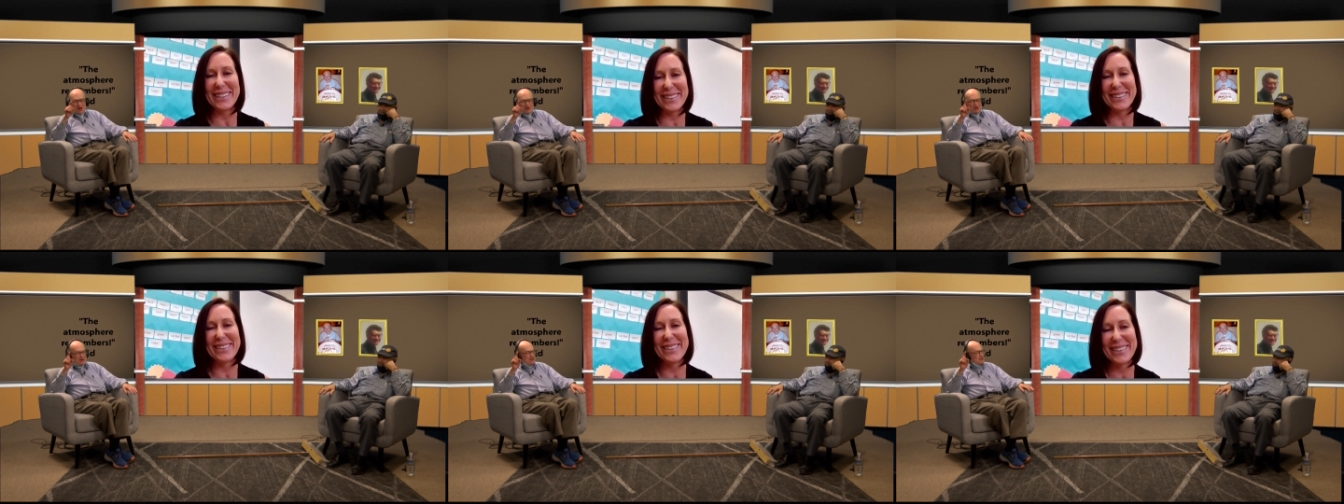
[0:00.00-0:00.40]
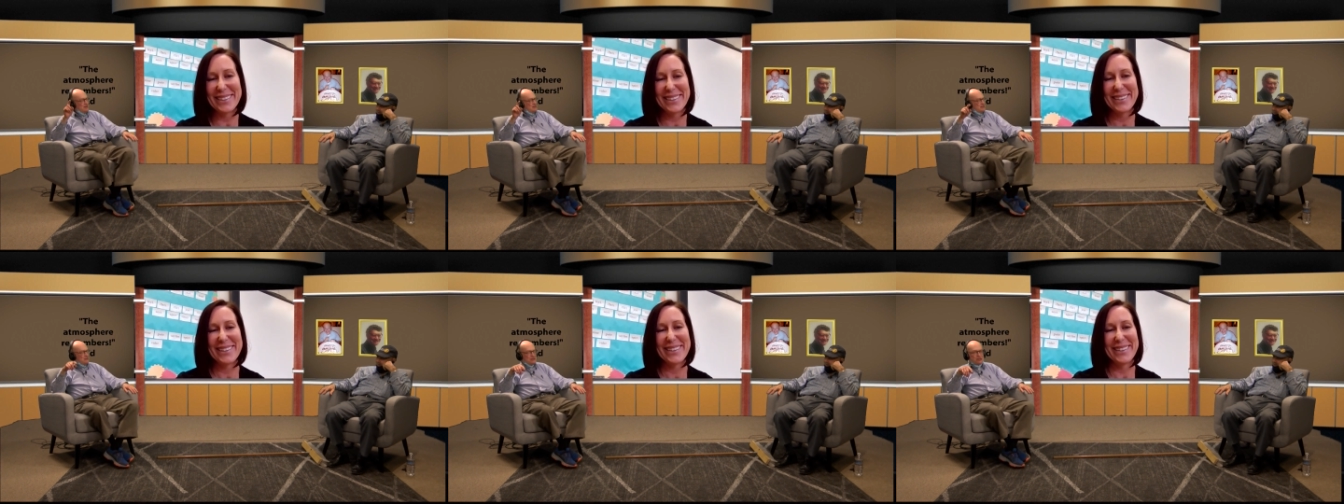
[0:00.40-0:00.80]
All right.
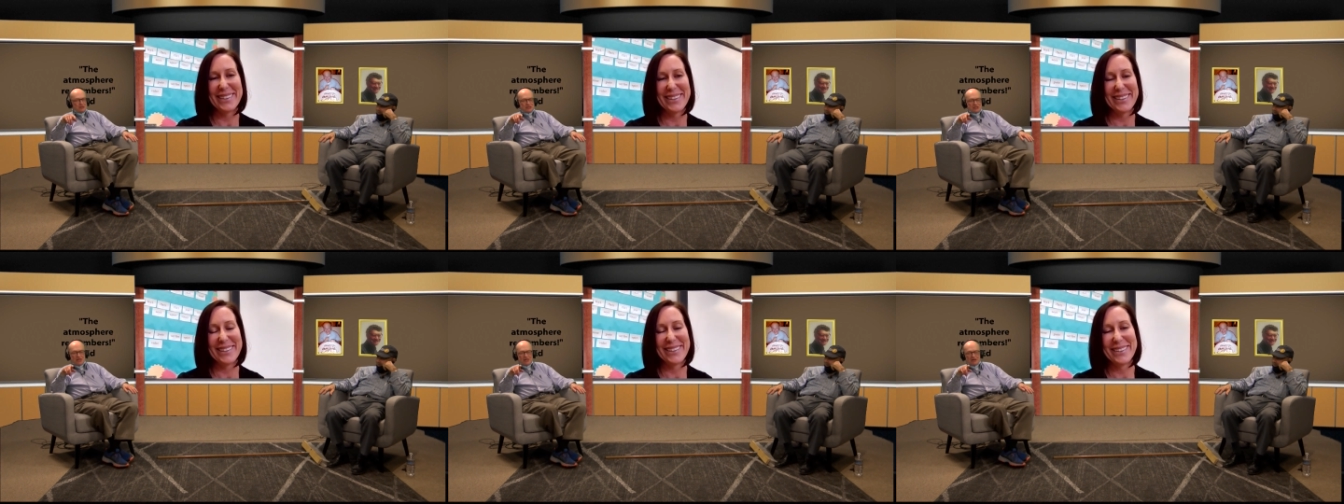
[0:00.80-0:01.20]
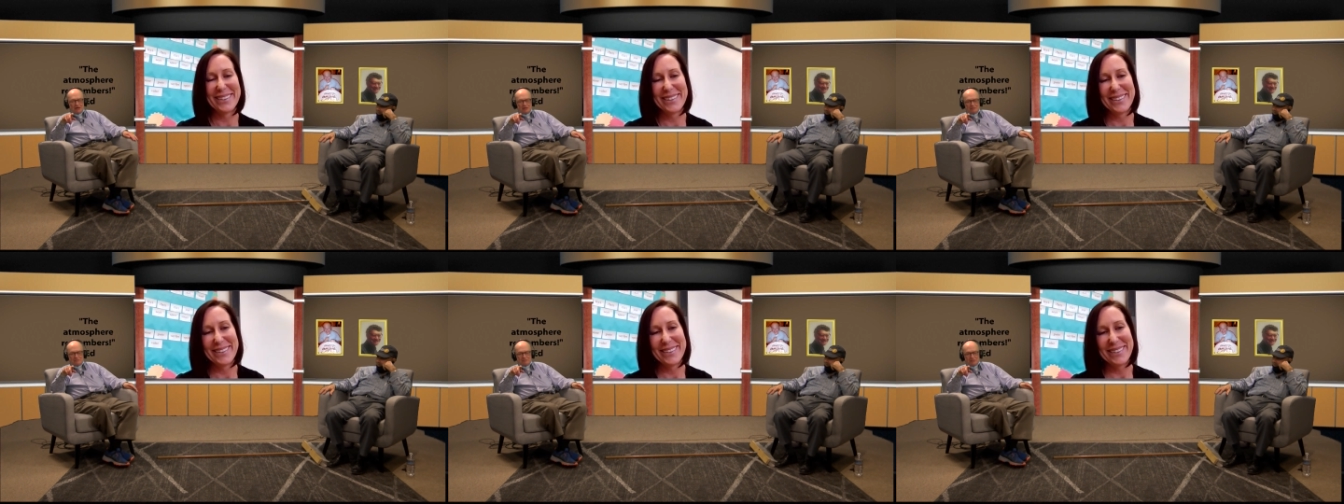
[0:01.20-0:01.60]
Could you stay
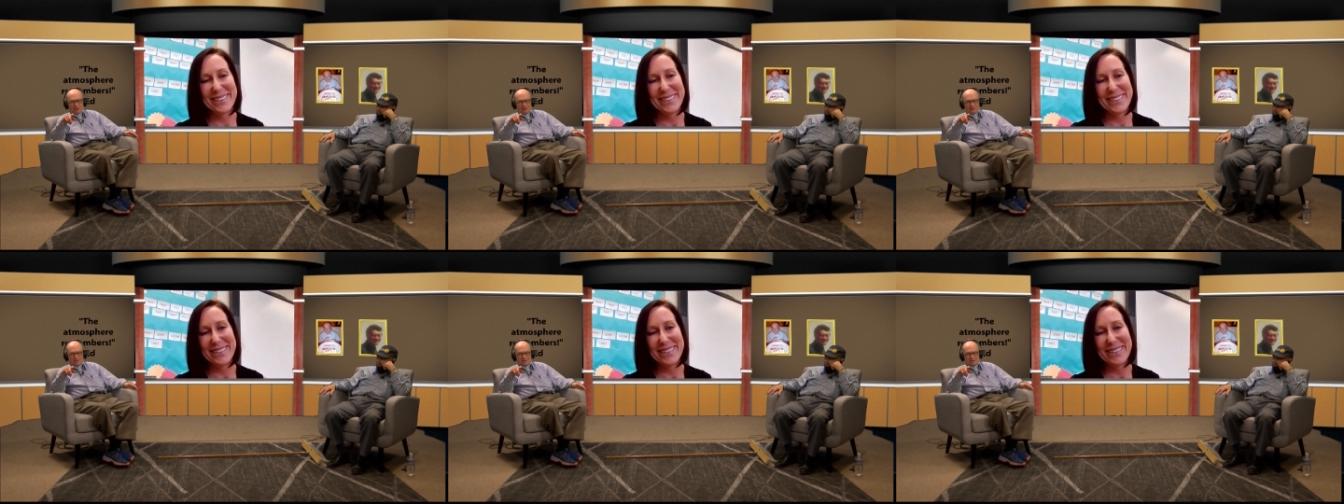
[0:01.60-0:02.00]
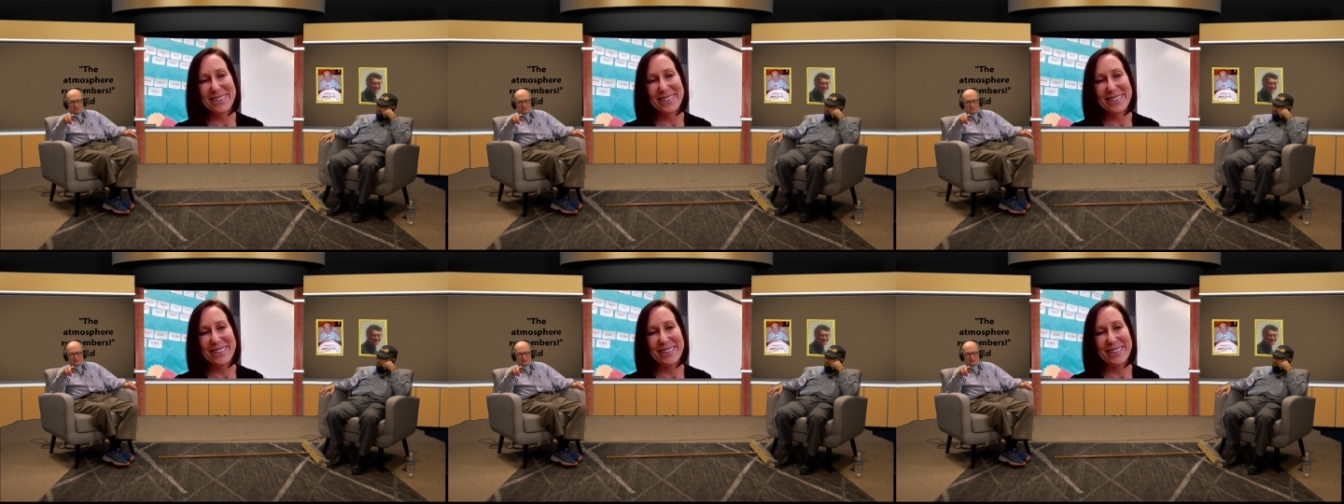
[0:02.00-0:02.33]
on, please?